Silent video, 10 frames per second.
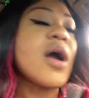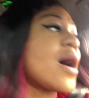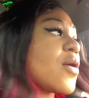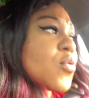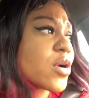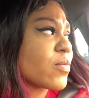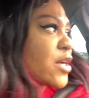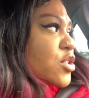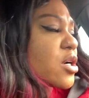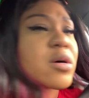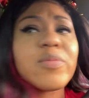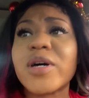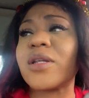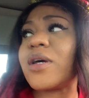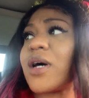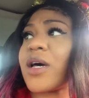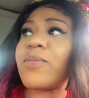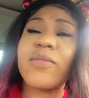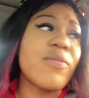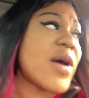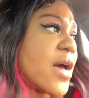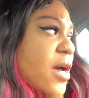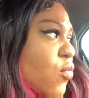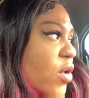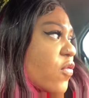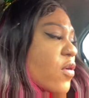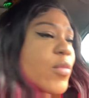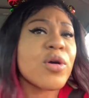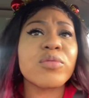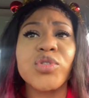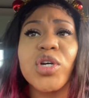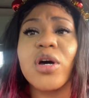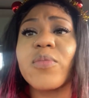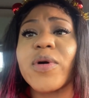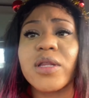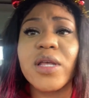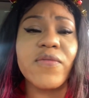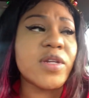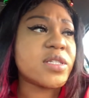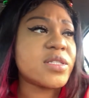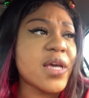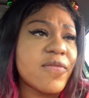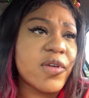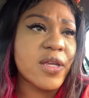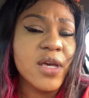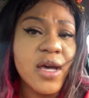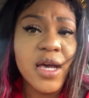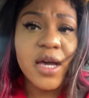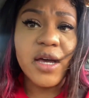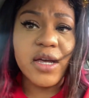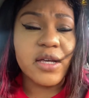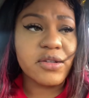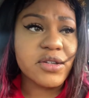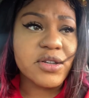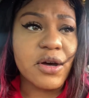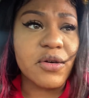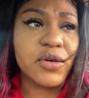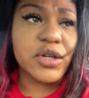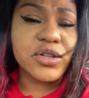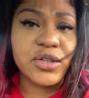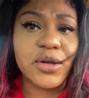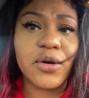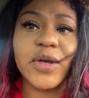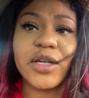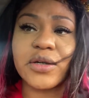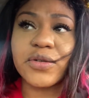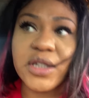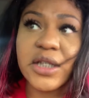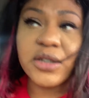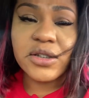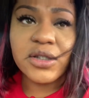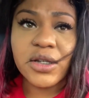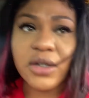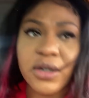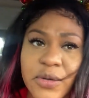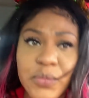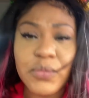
I work my job, uh, um, my work from home job, eleven to seven, and so it just don't make no sense to